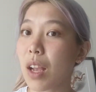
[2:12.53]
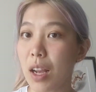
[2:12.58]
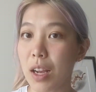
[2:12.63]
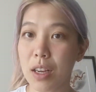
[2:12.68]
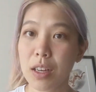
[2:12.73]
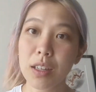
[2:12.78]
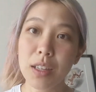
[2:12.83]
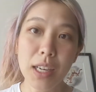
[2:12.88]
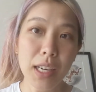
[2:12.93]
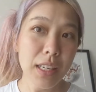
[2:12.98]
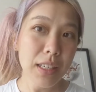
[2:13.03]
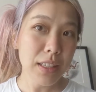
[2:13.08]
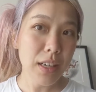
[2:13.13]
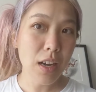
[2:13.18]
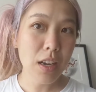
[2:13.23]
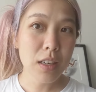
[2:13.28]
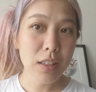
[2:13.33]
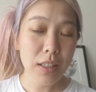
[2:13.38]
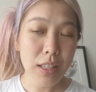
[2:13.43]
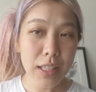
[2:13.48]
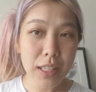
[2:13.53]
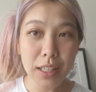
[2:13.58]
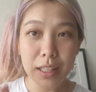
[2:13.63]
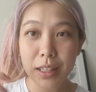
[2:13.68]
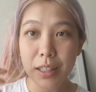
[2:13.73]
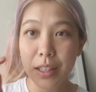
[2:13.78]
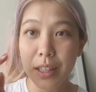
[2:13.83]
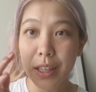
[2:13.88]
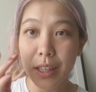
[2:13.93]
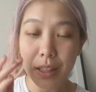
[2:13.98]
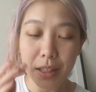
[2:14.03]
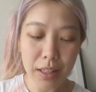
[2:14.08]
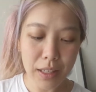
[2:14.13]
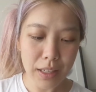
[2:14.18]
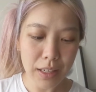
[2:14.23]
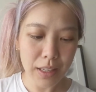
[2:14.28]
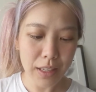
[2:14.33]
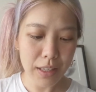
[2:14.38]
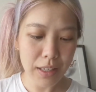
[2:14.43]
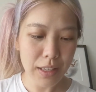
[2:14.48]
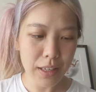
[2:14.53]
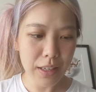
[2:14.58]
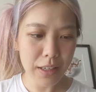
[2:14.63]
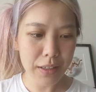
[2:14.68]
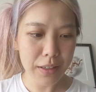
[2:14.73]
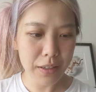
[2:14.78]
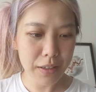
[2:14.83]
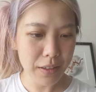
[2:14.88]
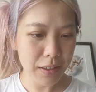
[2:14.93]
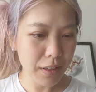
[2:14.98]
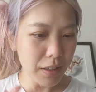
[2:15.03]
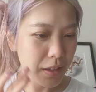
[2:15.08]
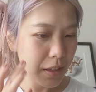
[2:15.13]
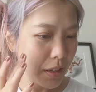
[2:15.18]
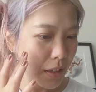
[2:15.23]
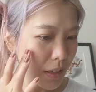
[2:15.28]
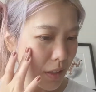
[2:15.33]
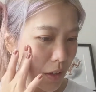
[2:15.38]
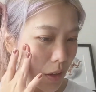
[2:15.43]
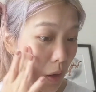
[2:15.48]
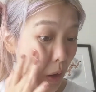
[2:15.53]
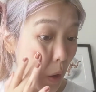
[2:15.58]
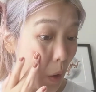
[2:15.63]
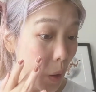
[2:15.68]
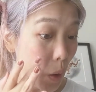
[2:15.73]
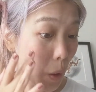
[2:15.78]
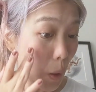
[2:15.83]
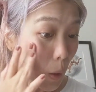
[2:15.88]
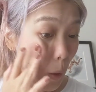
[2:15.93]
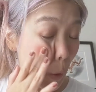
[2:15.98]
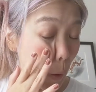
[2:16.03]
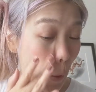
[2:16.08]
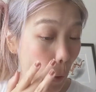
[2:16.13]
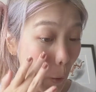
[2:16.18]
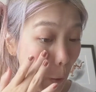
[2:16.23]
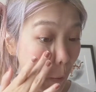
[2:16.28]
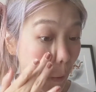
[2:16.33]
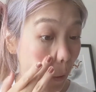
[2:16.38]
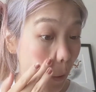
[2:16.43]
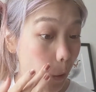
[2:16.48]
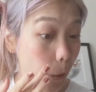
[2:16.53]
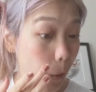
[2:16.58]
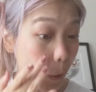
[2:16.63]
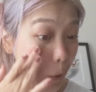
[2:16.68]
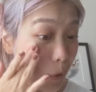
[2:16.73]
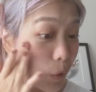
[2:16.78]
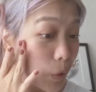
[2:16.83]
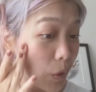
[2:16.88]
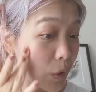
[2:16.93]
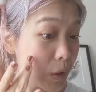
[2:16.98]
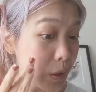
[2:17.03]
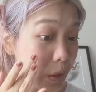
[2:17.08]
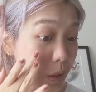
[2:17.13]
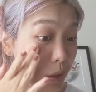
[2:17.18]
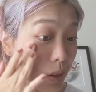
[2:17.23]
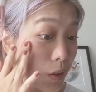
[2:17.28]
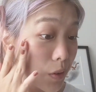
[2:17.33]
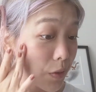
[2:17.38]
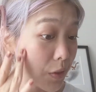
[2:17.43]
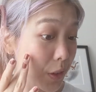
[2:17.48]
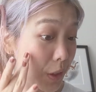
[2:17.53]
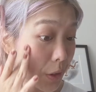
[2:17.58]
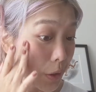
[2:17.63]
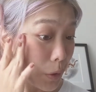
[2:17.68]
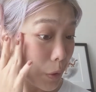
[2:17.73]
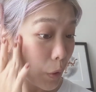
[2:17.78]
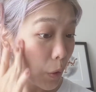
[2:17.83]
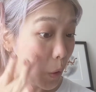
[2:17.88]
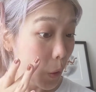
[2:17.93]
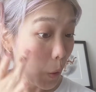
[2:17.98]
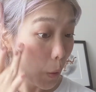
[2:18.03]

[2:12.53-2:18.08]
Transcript: Alright, already looking like an e-girl or soft girl.